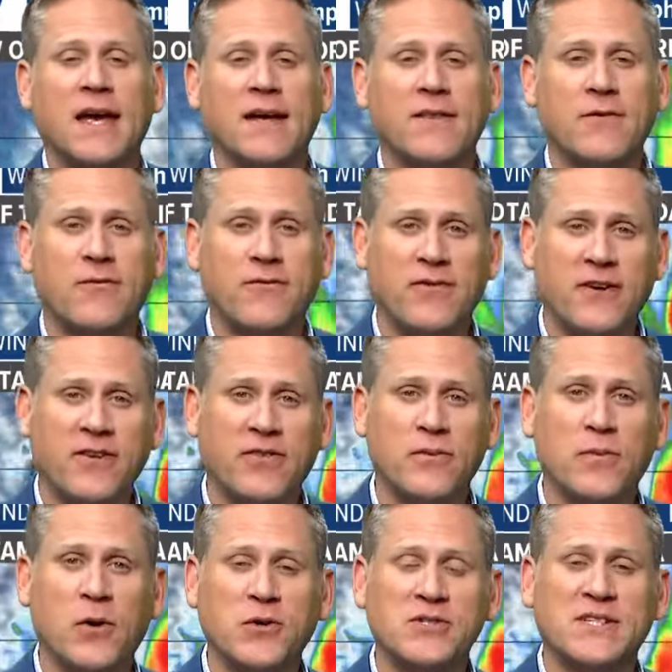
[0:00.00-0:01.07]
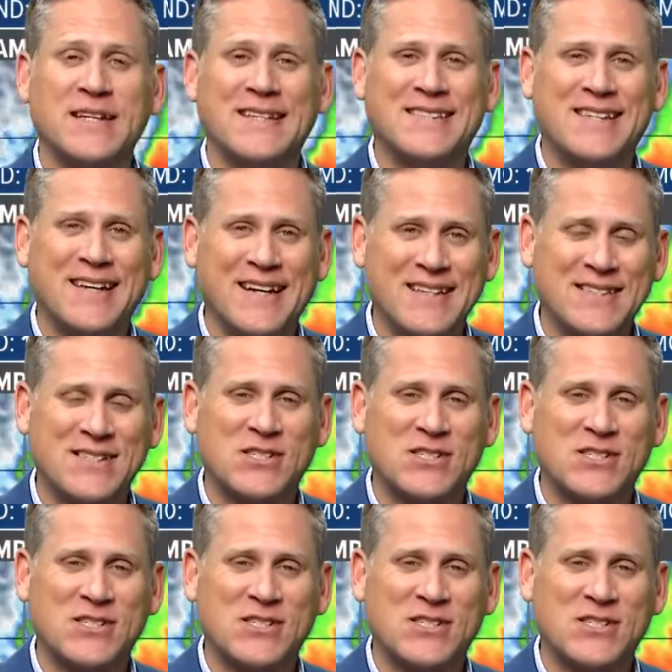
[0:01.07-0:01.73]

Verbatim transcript: and the fifth most intense